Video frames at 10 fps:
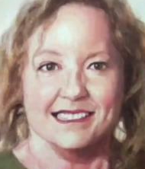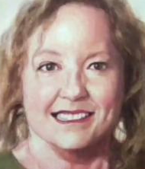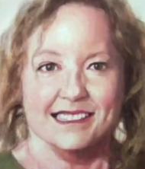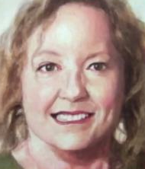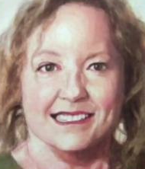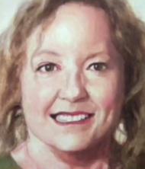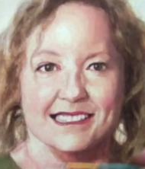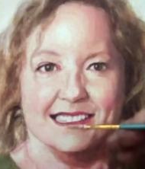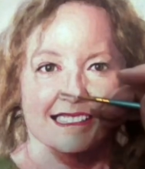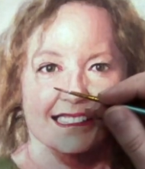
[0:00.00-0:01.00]
What we want to
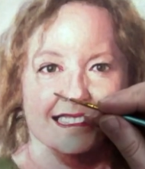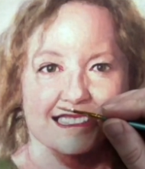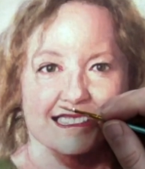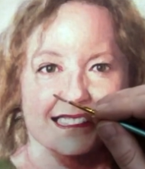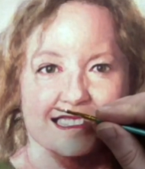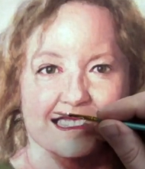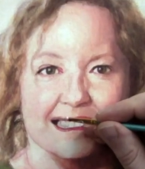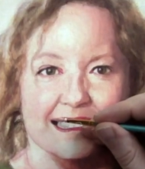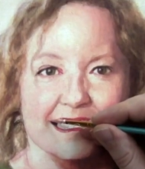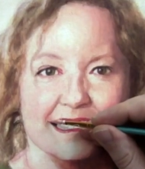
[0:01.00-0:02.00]
do
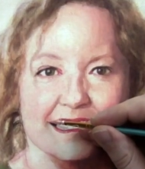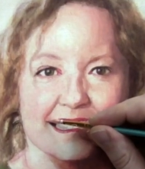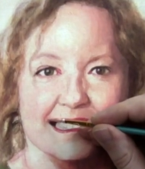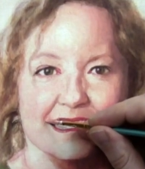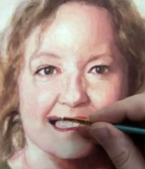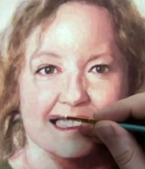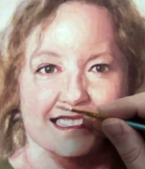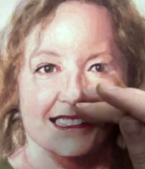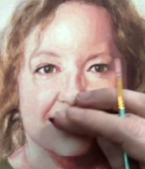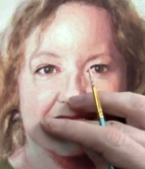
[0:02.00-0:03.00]
is just paint
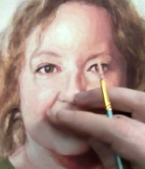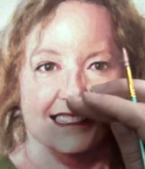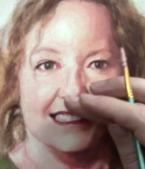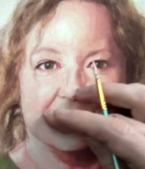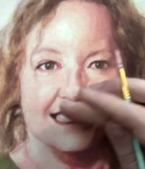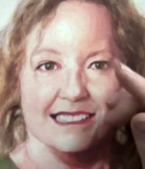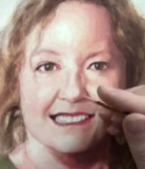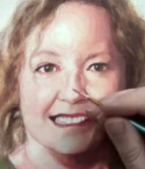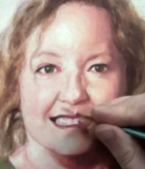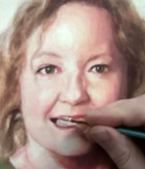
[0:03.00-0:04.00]
over some of the
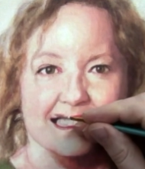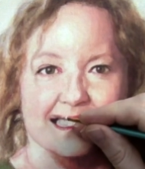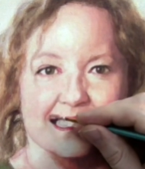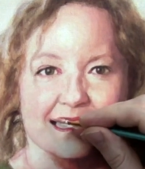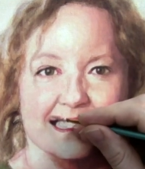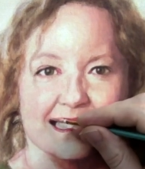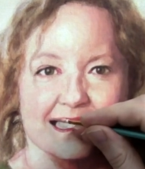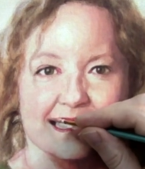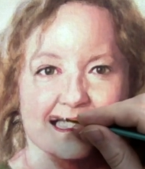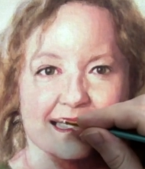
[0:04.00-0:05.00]
pencil
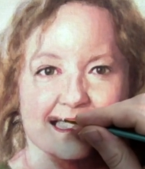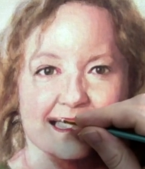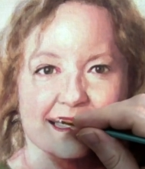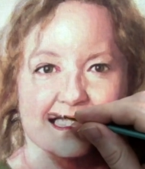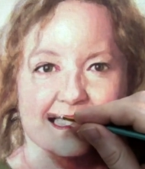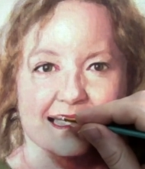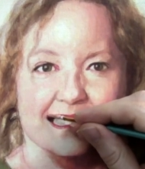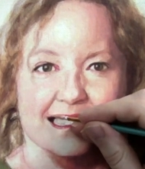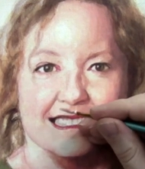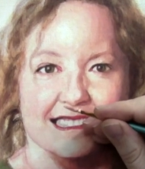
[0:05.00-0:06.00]
lines.
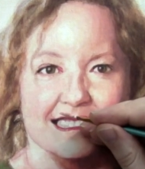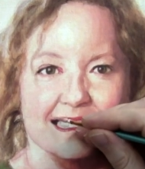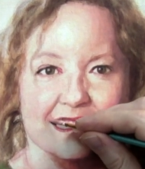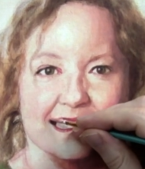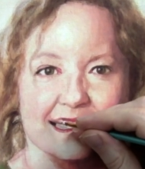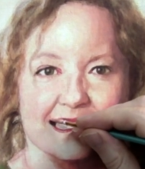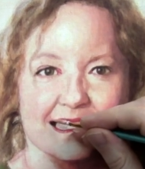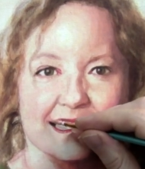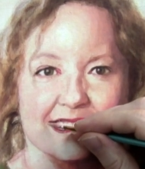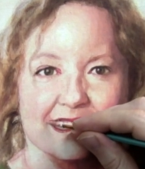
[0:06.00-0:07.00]
Um, so we can use
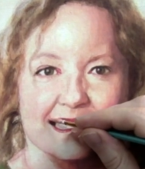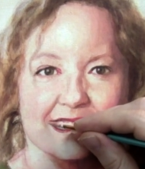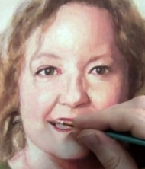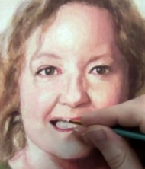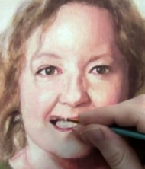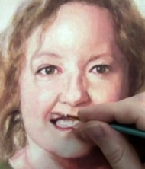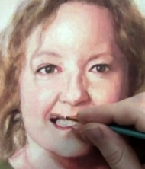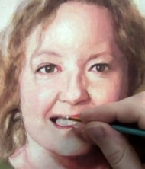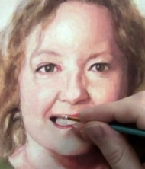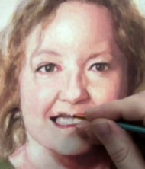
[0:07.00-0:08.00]
these semi-opaque
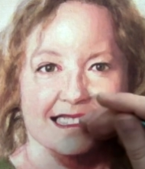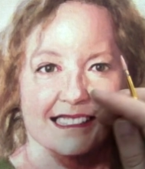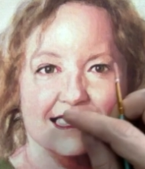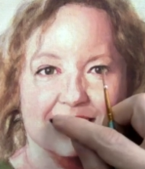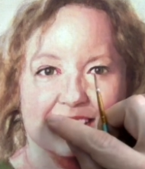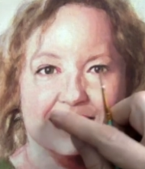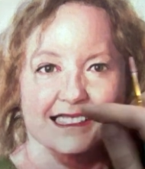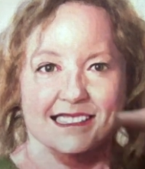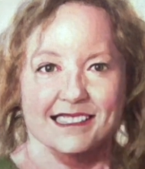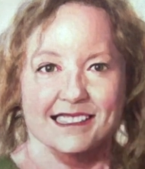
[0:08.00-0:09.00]
tones to do that.
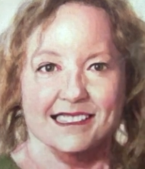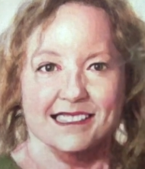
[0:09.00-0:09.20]
Again,